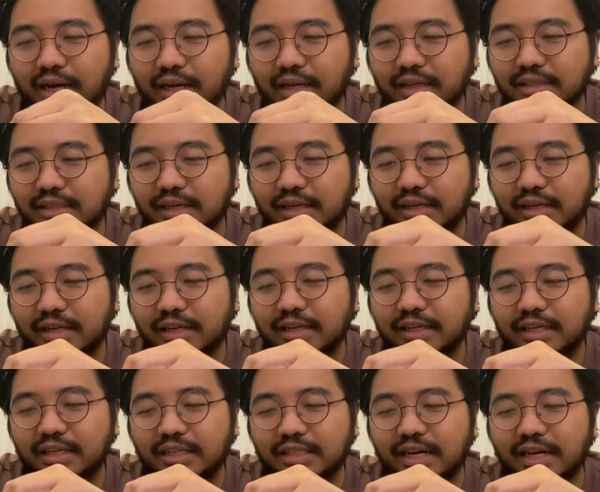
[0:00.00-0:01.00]
suddenly
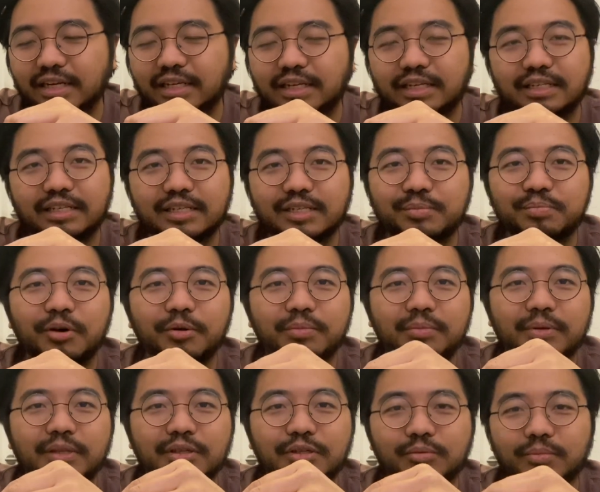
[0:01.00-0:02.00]
this idea just popped
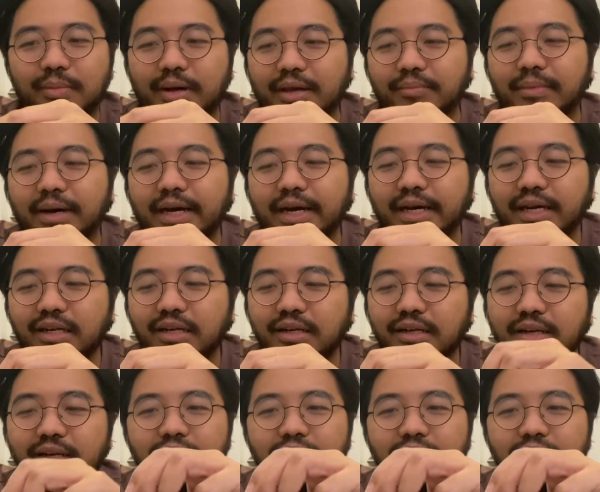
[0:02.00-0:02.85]
into my mind